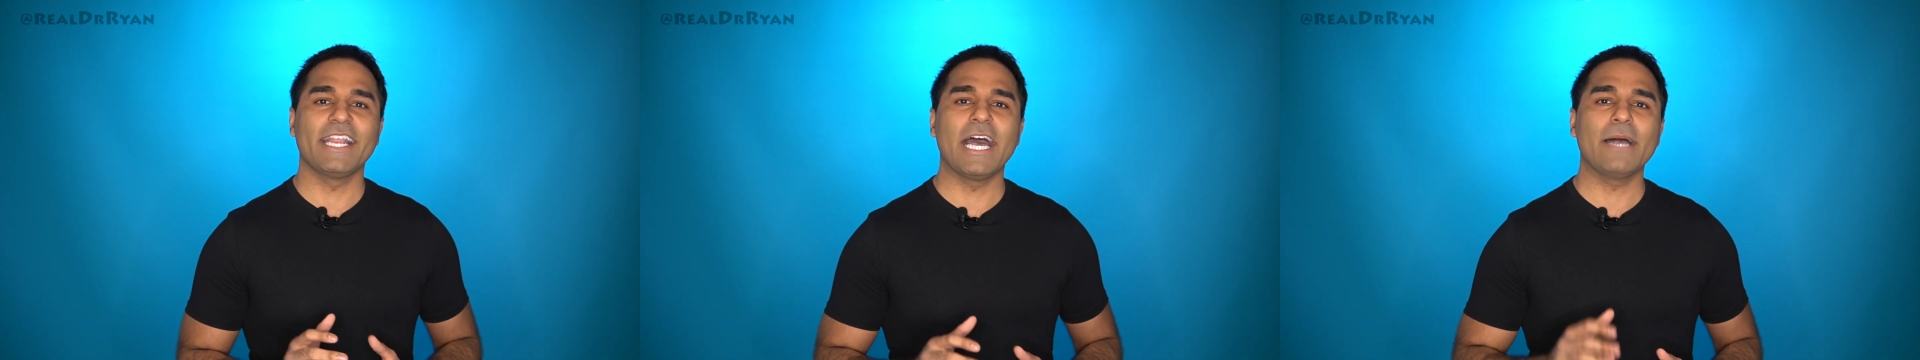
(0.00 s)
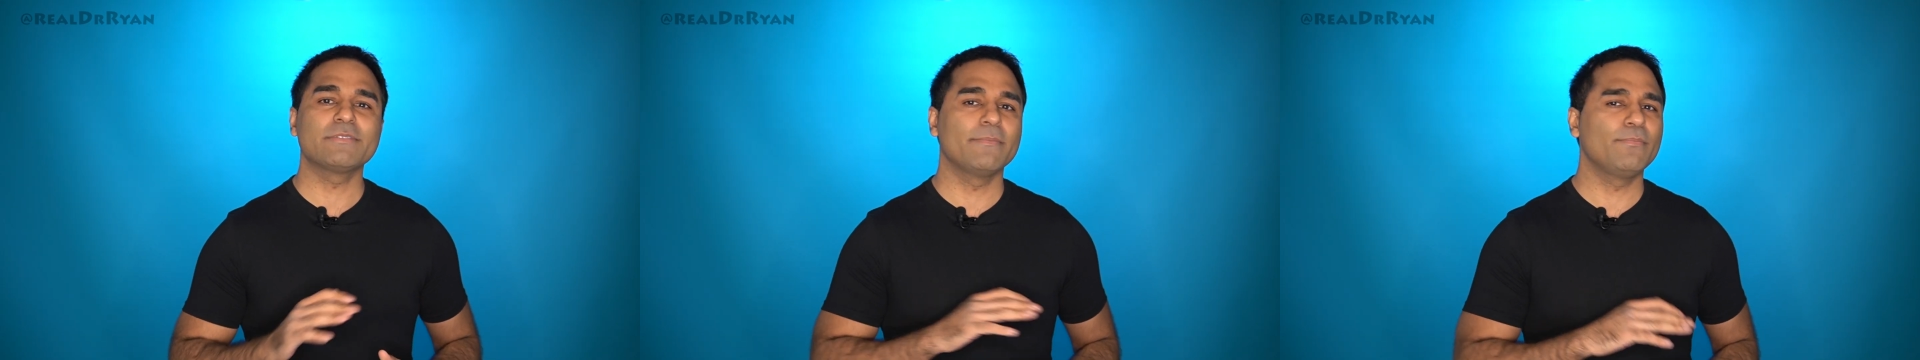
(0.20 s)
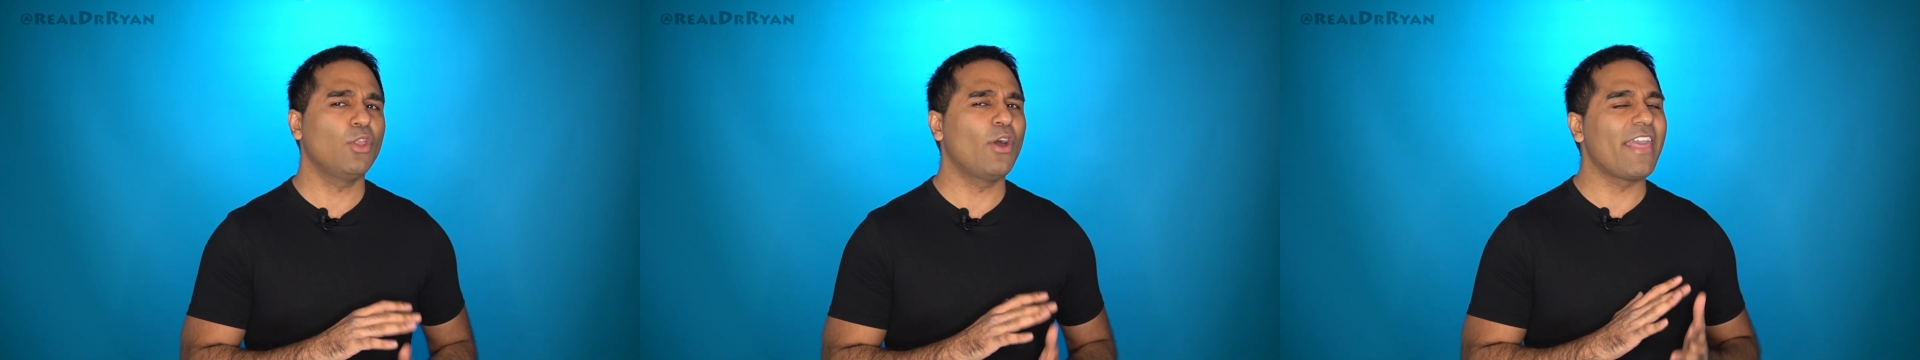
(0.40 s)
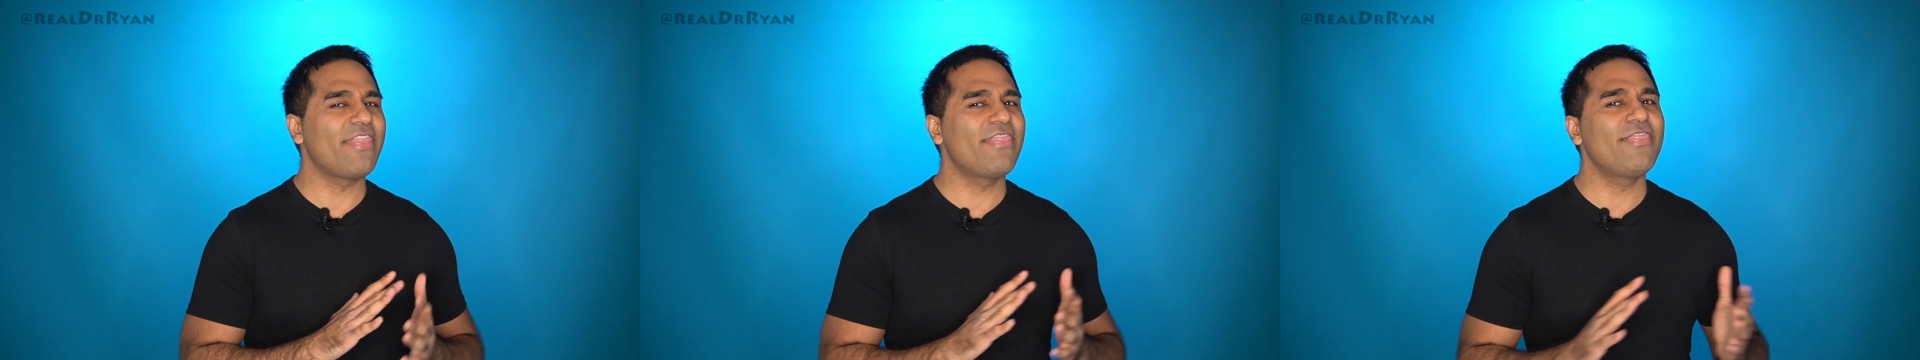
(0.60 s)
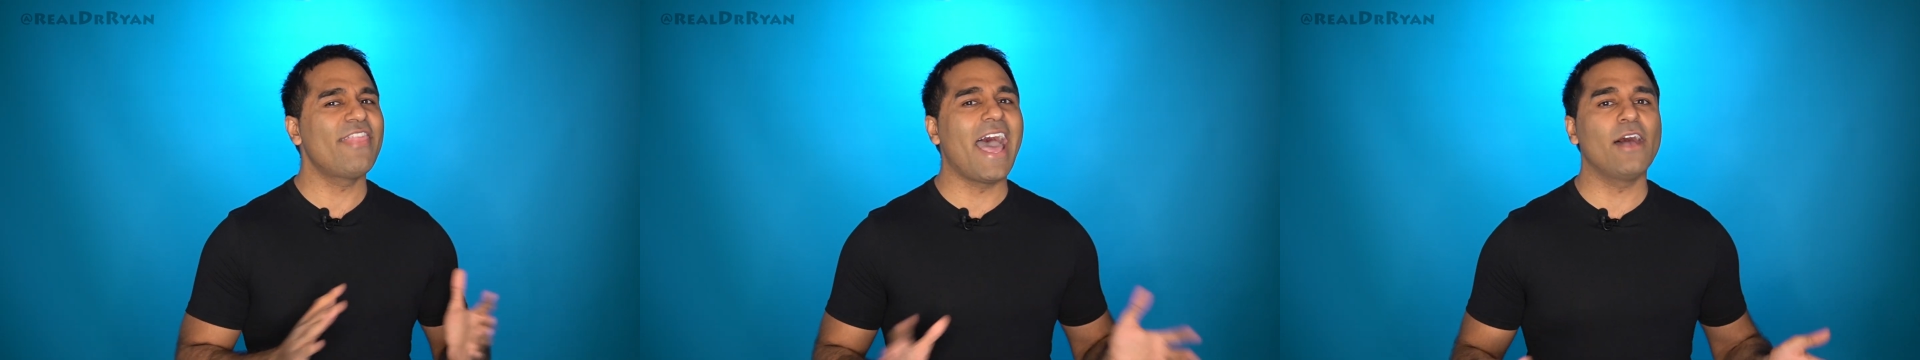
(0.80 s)
helps employ
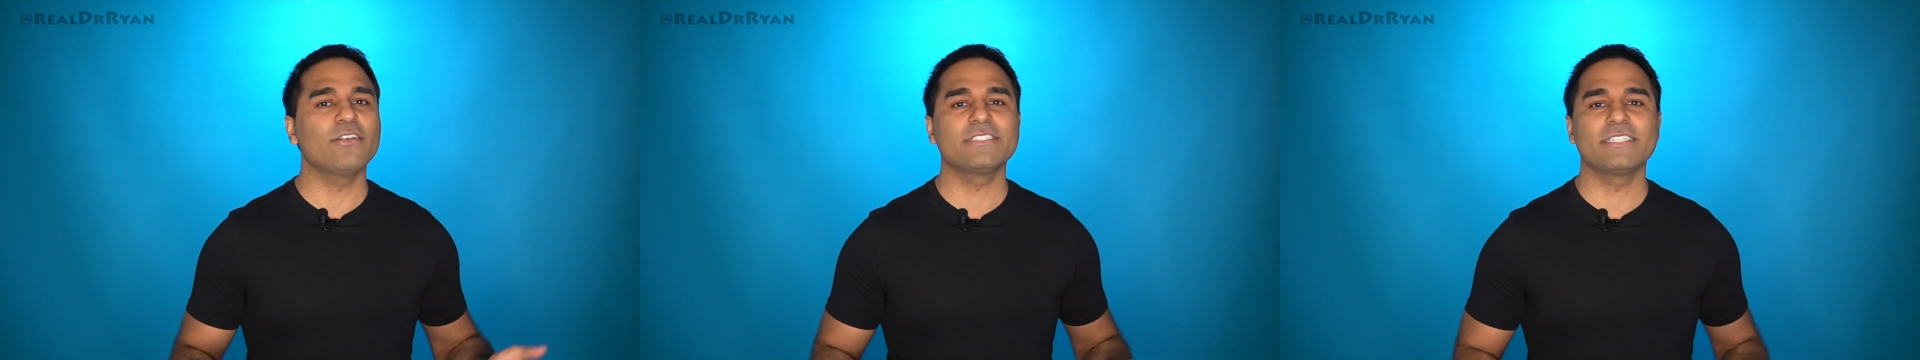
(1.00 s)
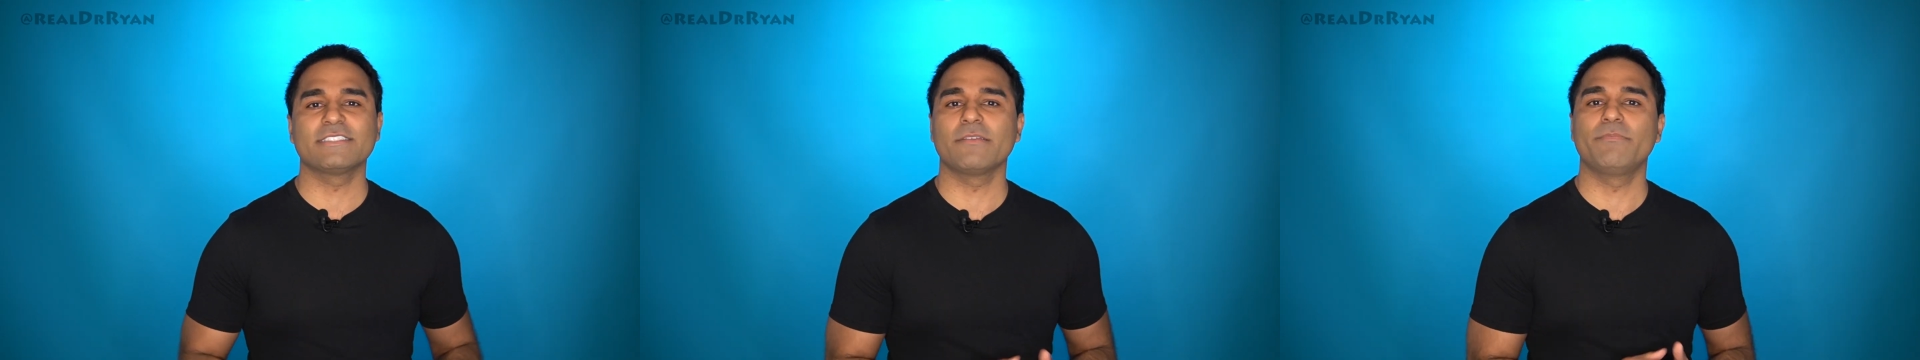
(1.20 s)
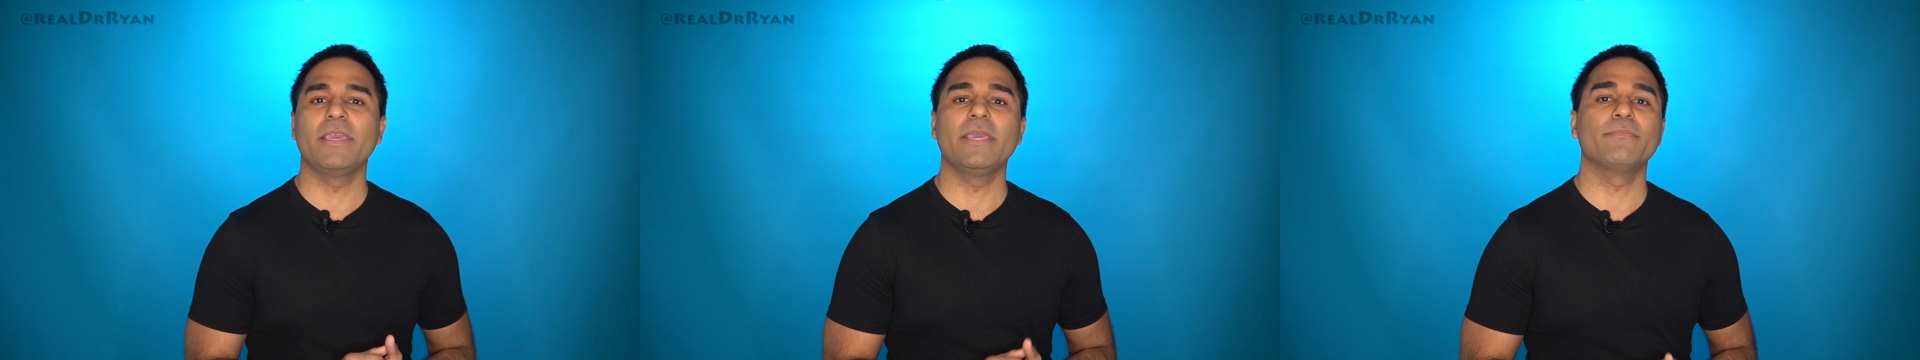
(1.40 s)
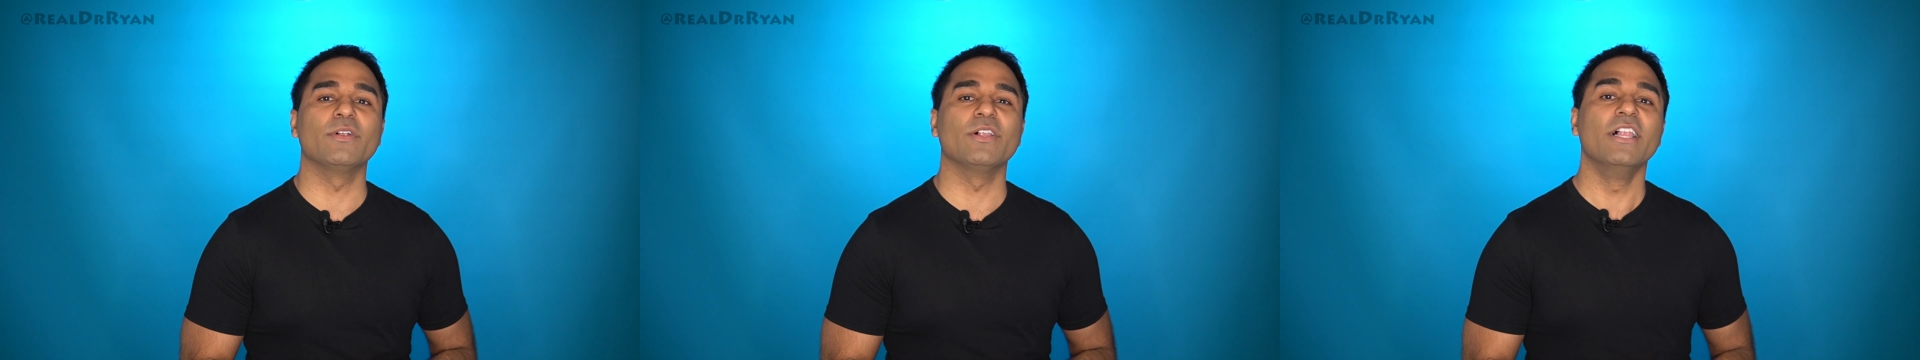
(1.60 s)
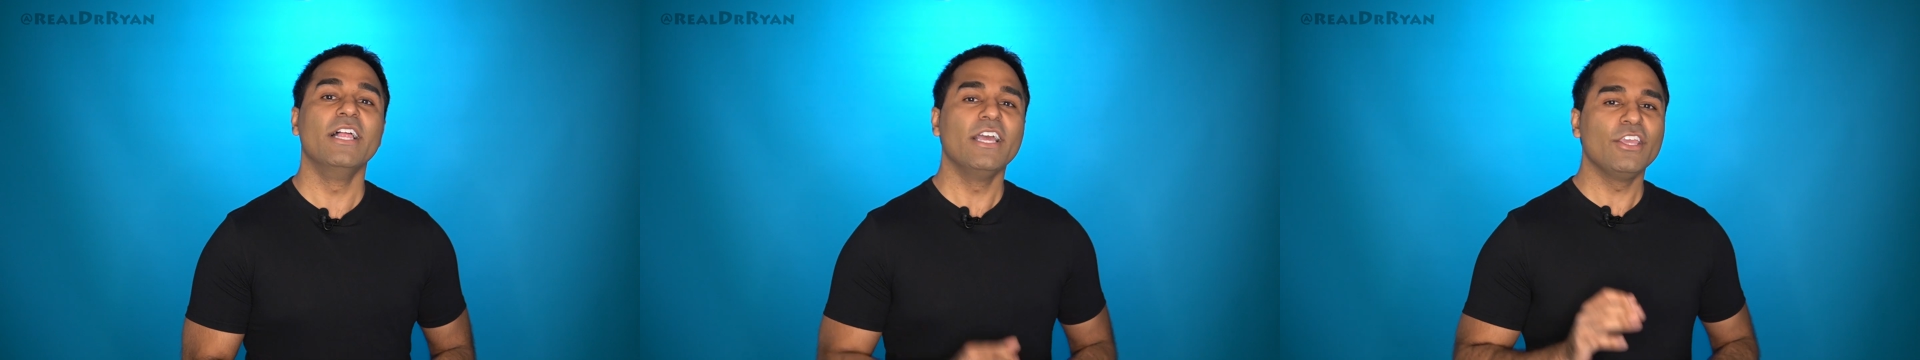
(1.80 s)
thousands of people.